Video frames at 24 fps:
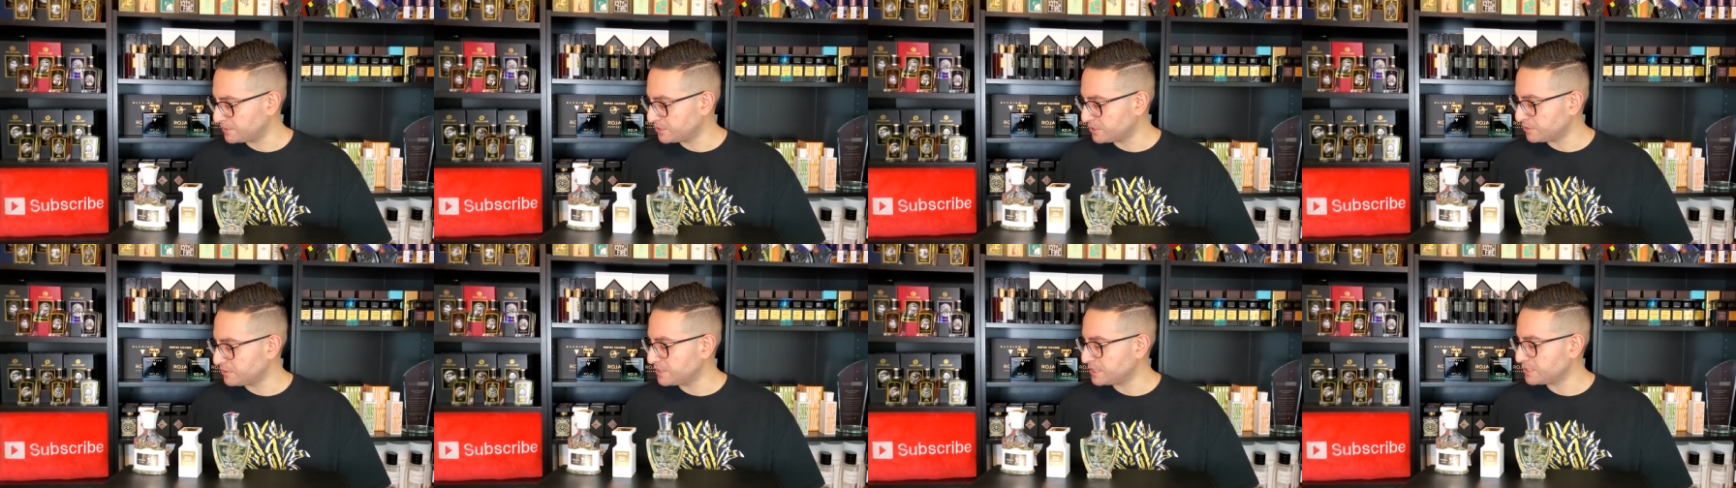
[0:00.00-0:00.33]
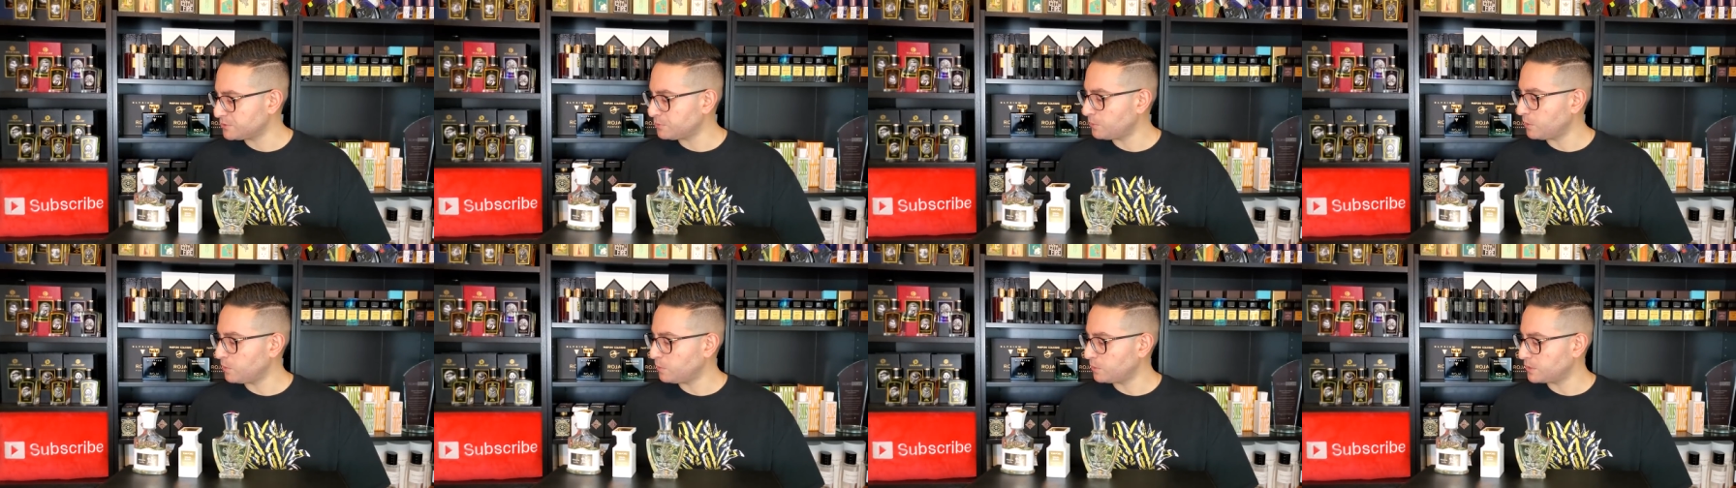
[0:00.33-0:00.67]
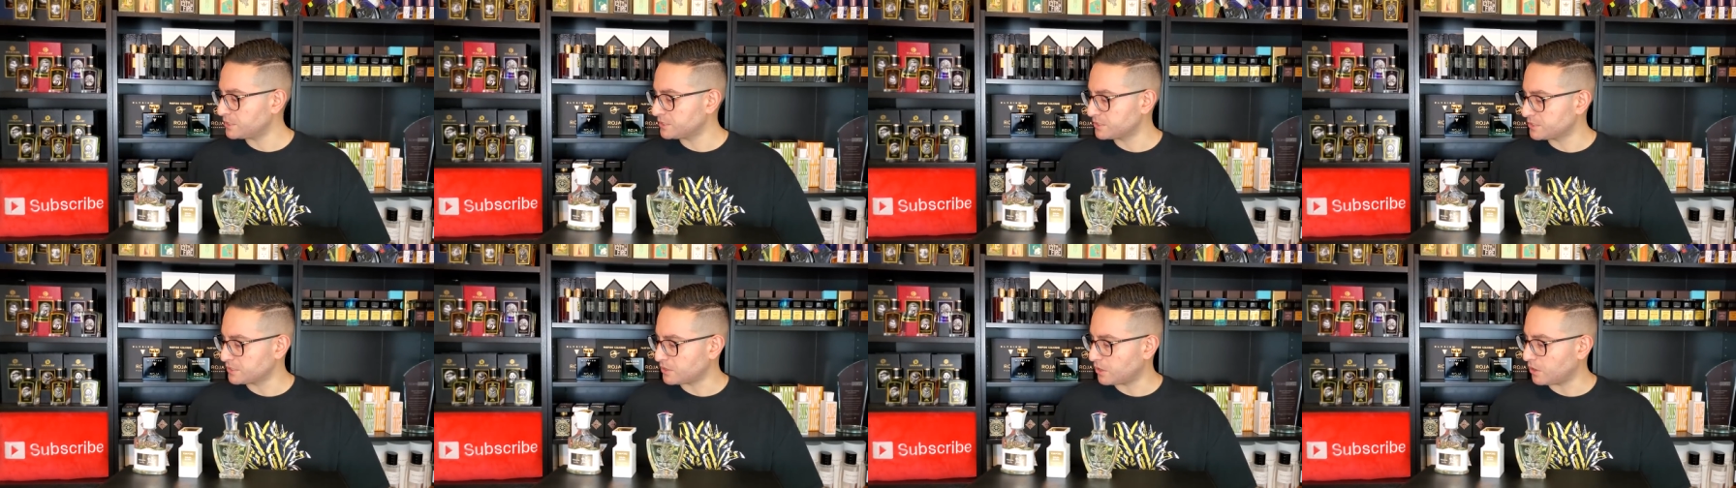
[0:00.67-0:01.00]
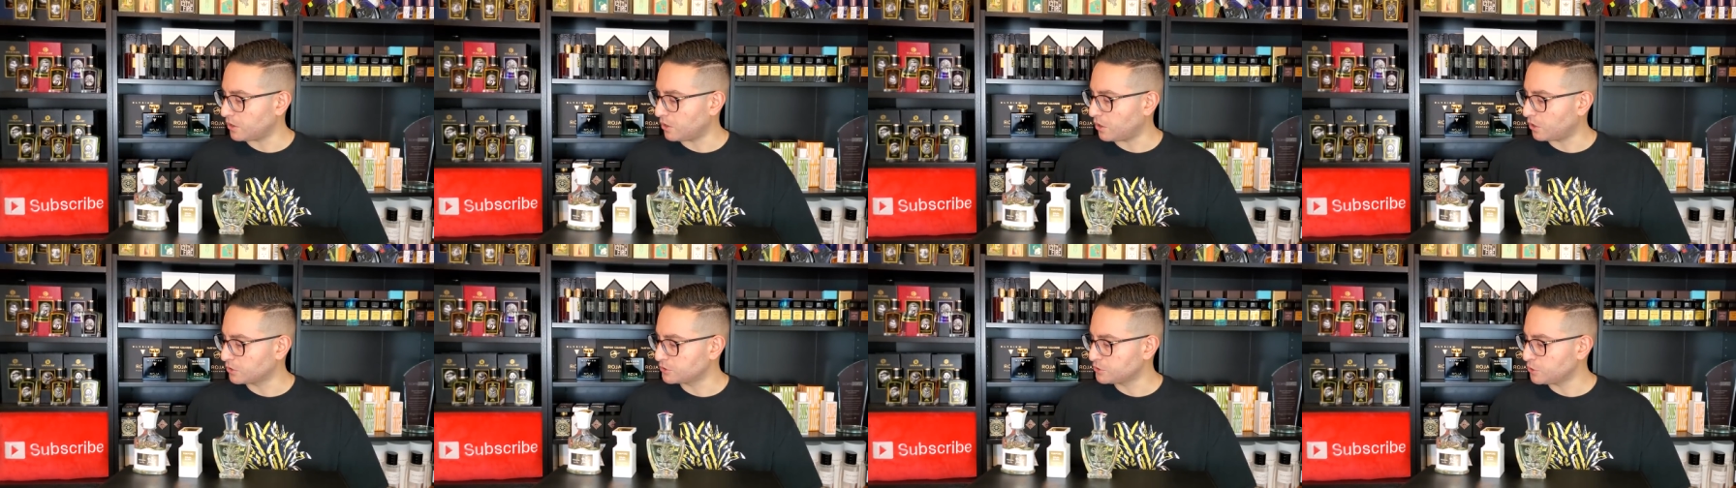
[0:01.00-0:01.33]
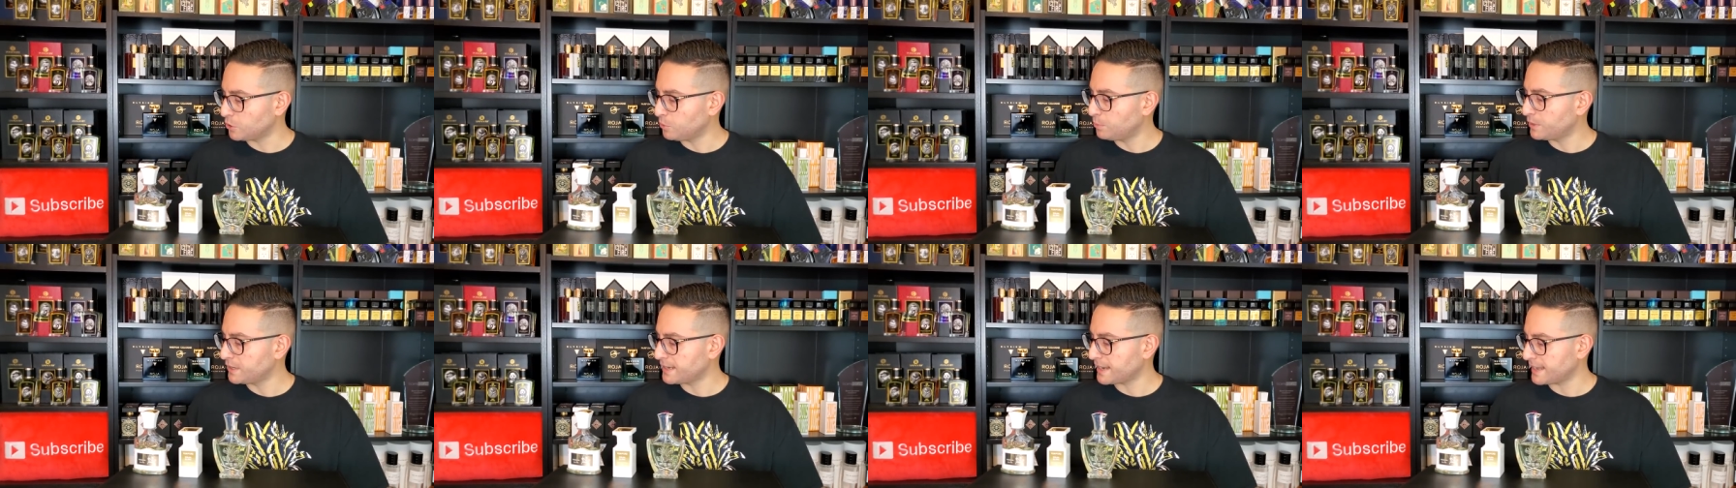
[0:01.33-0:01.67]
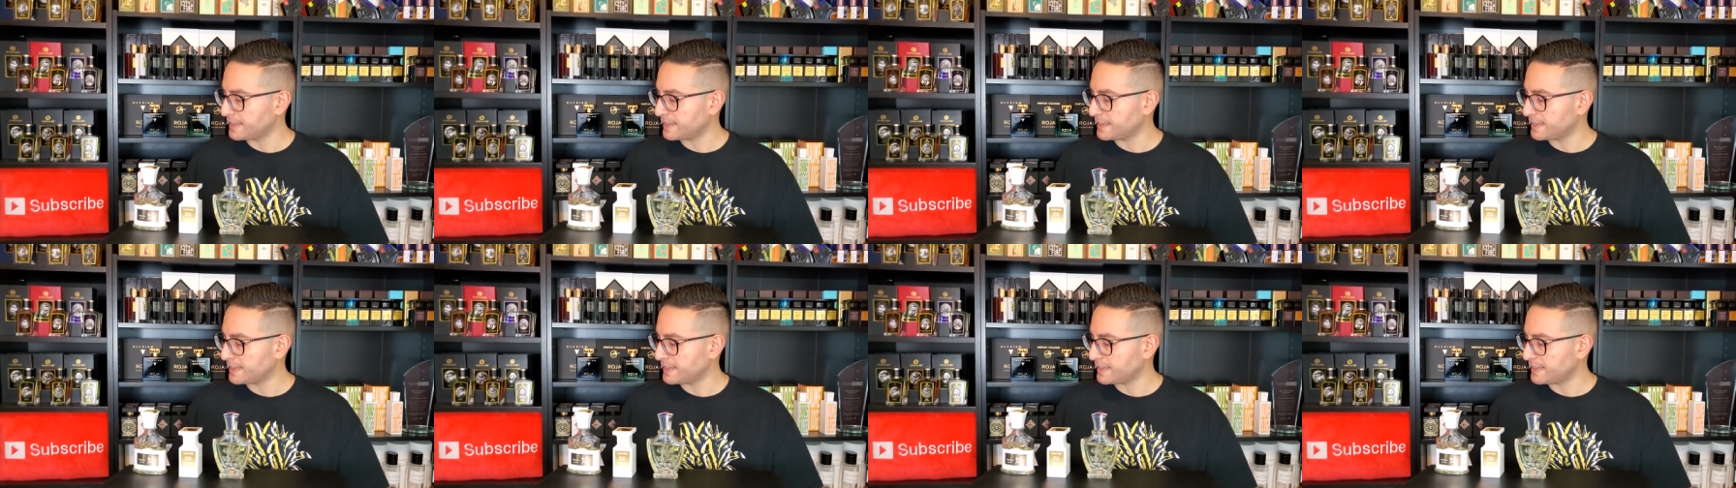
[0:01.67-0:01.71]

So this one was October